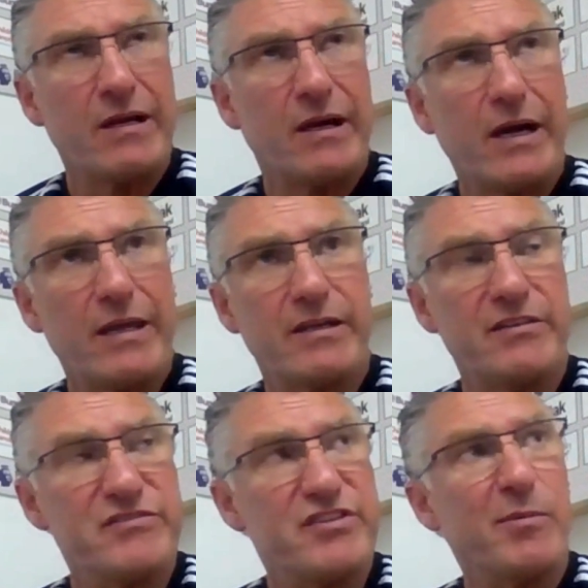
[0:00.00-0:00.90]
either
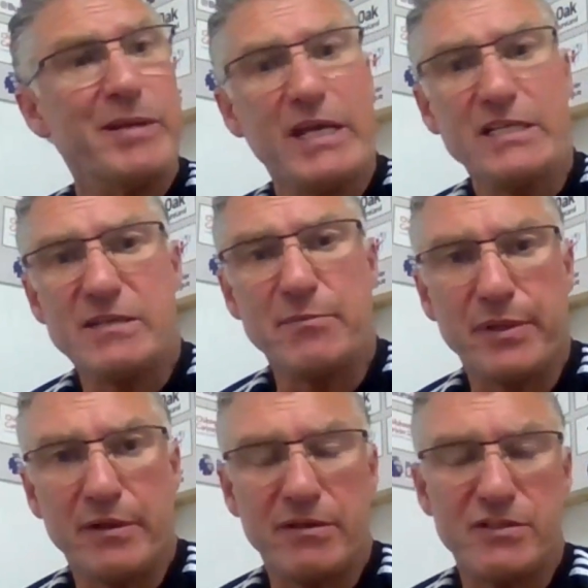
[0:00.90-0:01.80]
dominating
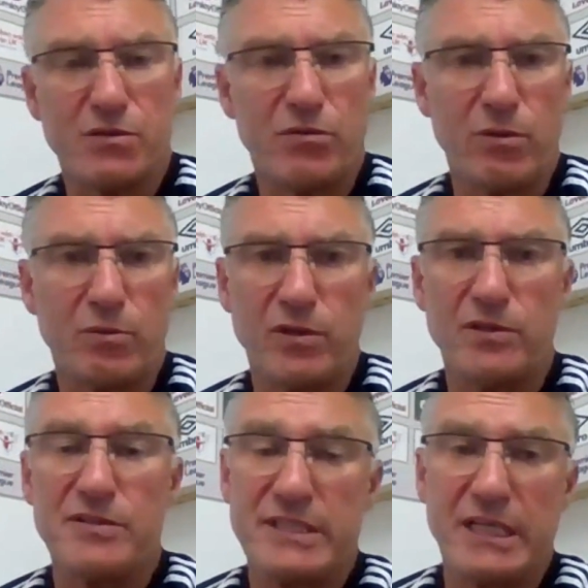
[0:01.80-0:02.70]
periods or we
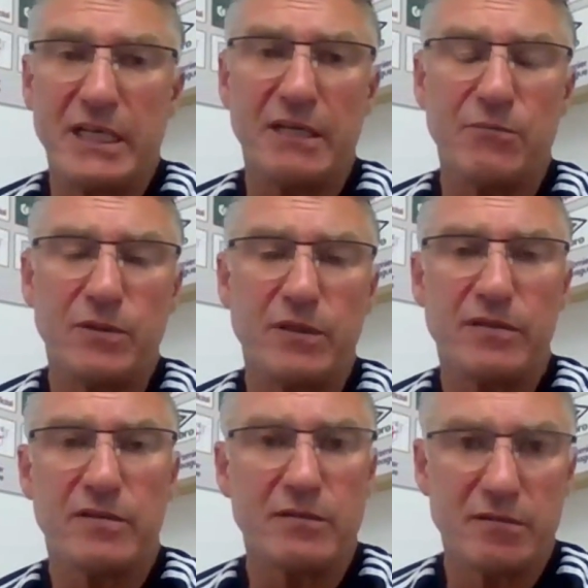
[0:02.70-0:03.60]
weren't dealing
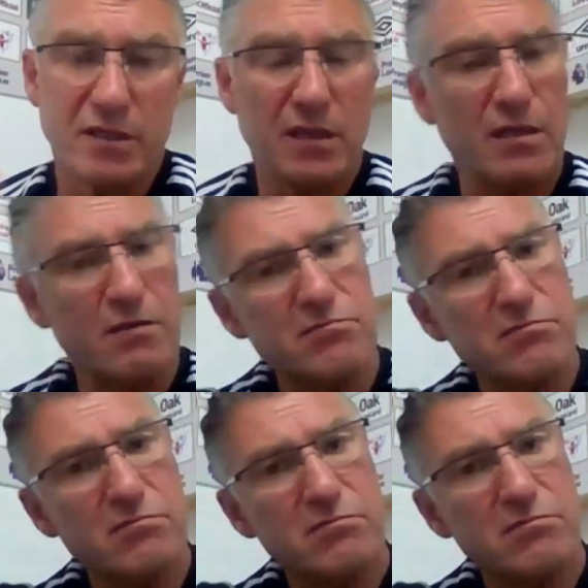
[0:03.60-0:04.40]
with um,